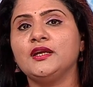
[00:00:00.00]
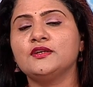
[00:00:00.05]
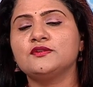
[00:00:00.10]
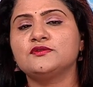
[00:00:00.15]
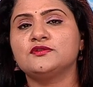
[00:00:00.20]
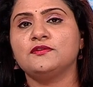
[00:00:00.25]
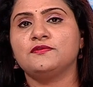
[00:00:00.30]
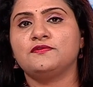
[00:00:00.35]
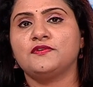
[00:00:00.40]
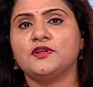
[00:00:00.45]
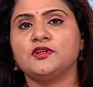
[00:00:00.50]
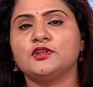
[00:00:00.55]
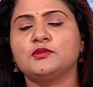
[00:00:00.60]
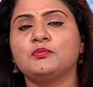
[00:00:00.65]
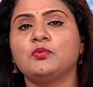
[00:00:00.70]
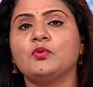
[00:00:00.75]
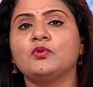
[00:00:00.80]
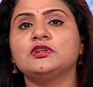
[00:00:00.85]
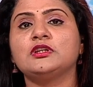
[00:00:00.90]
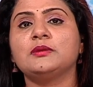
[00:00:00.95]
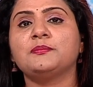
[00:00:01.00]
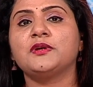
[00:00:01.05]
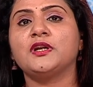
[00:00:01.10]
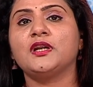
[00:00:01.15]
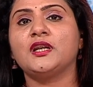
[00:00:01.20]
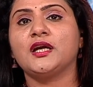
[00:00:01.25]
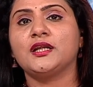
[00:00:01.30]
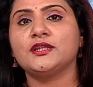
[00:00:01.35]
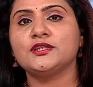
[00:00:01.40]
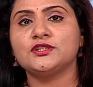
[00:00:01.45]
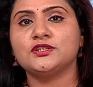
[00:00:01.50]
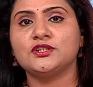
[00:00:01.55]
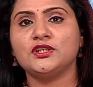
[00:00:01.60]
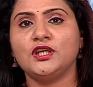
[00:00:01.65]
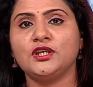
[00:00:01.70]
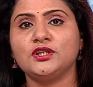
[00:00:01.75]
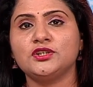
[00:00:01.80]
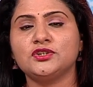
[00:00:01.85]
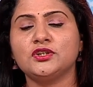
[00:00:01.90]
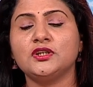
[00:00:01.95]
is different, both the
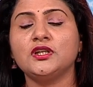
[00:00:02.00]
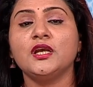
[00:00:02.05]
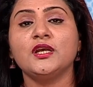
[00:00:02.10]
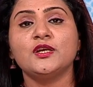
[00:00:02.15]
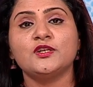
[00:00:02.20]
pronunciation,